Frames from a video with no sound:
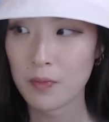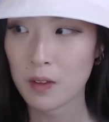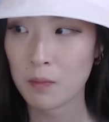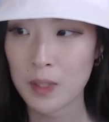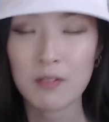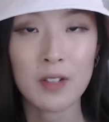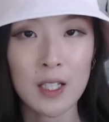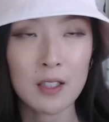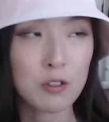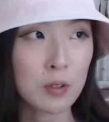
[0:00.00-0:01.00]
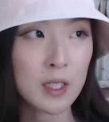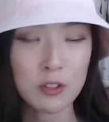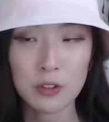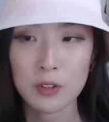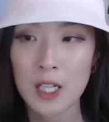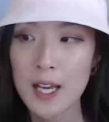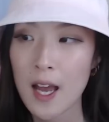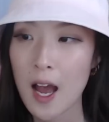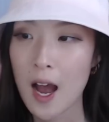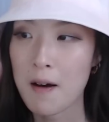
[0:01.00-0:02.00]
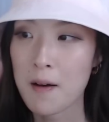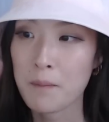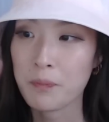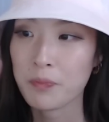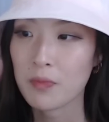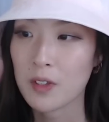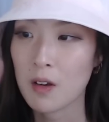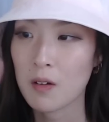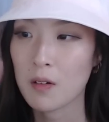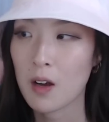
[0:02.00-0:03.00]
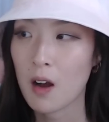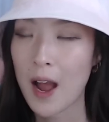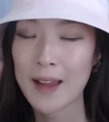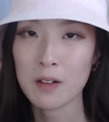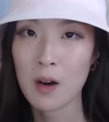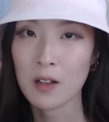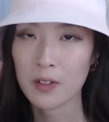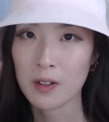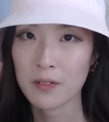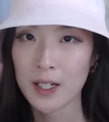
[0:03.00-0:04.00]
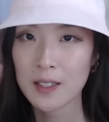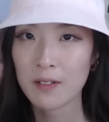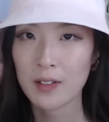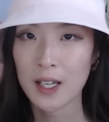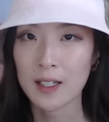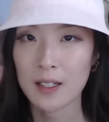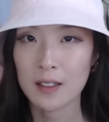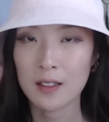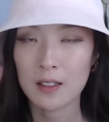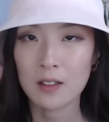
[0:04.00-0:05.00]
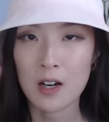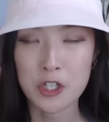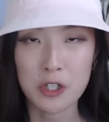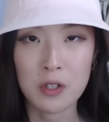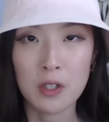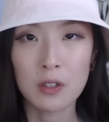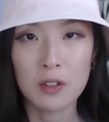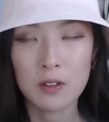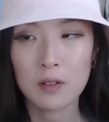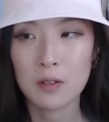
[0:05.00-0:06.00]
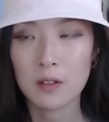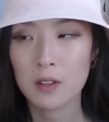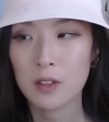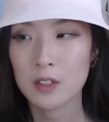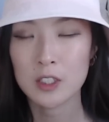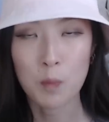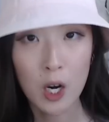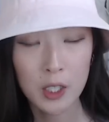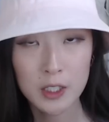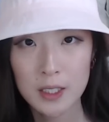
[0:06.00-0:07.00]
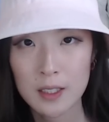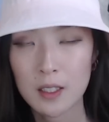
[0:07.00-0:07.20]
me reading Jongdae's news. Um, I know all of you are very level-headed, logical, smart,